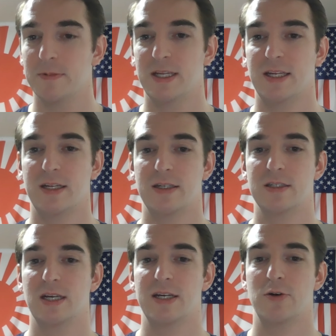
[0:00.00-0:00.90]
and
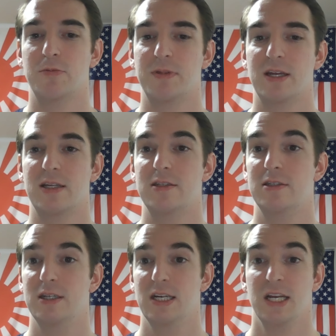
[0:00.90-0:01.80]
I hope that
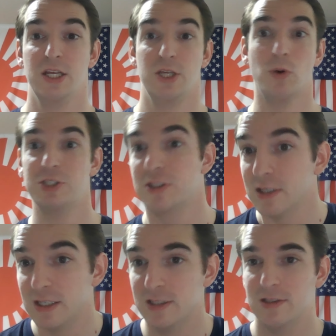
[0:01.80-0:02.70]
you watch the
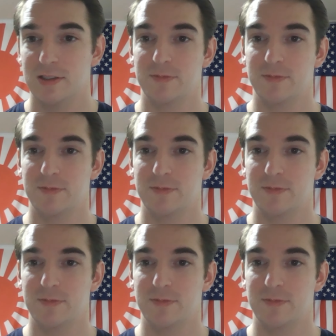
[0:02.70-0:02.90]
end.